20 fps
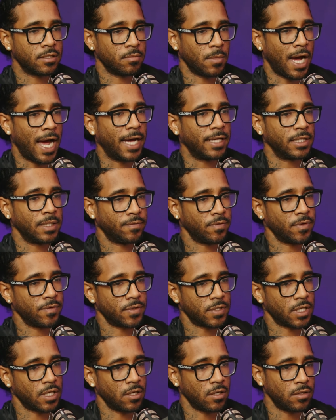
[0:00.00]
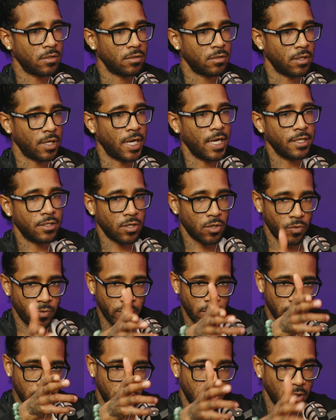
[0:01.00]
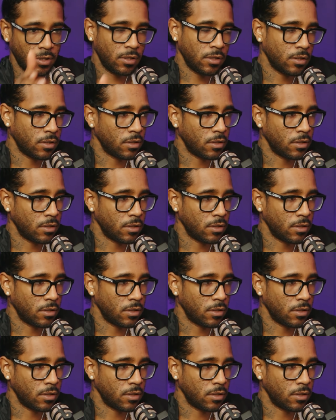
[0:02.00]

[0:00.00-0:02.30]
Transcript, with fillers: but high level of skill, and it's a real thing.